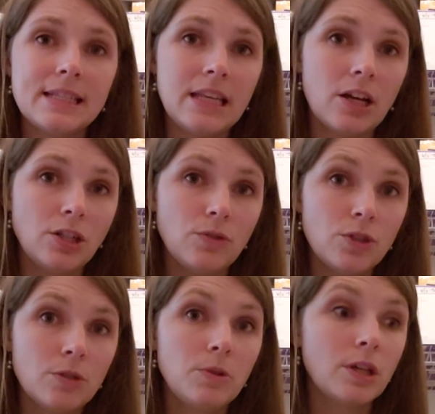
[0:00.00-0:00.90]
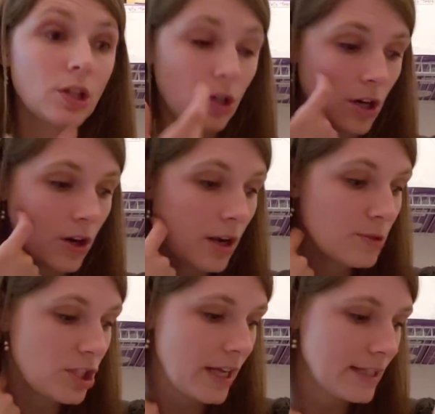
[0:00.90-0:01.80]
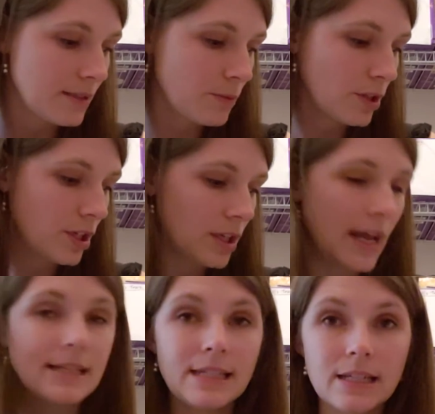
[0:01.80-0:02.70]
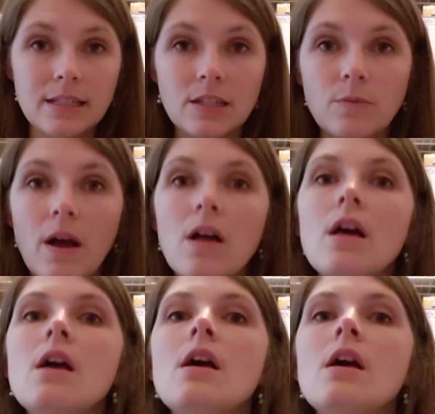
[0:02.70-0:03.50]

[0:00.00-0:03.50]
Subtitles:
C on YouTube. You can look her up. She has some really good ideas as well.